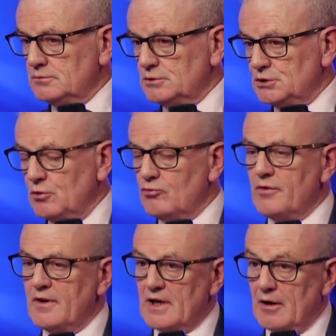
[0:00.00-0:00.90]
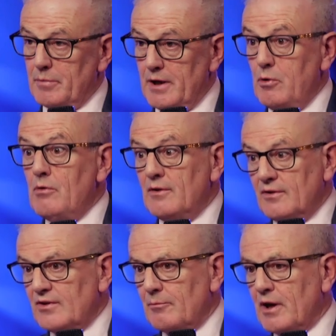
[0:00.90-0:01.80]
children and young people, and in
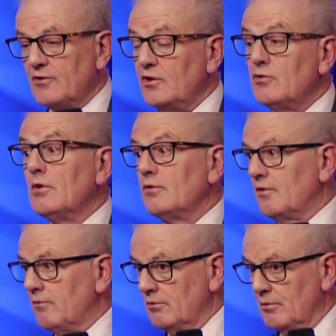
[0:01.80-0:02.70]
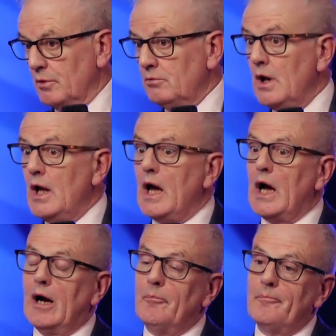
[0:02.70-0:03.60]
some cases not so vulnerable,
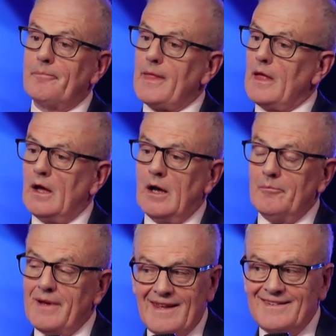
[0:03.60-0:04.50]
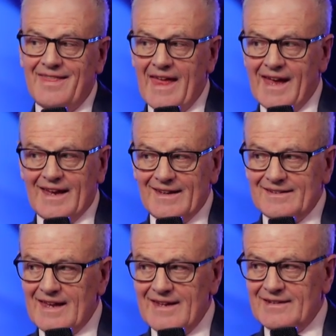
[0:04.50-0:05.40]
um, um, is there. It's,
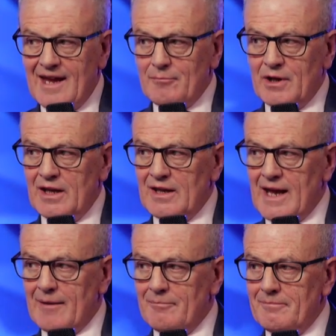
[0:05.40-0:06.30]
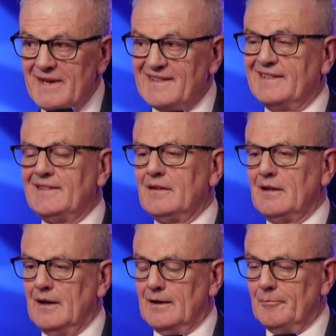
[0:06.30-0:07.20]
it's, happening in our midst.
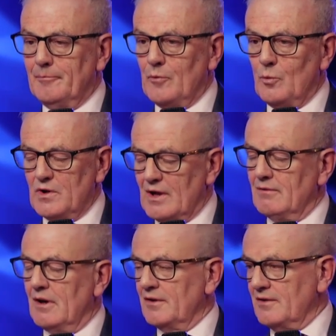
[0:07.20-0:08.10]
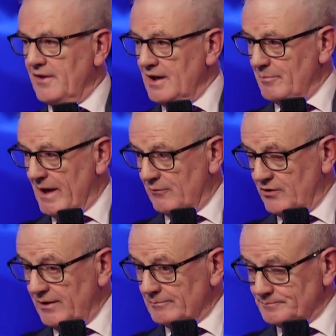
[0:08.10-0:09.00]
Um, we don't like to think about
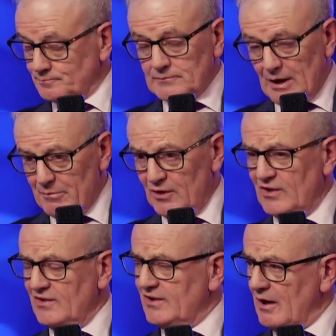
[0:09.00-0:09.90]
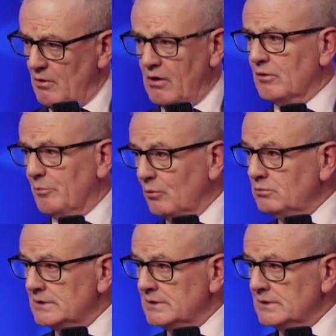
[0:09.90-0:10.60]
it because it's so horrible,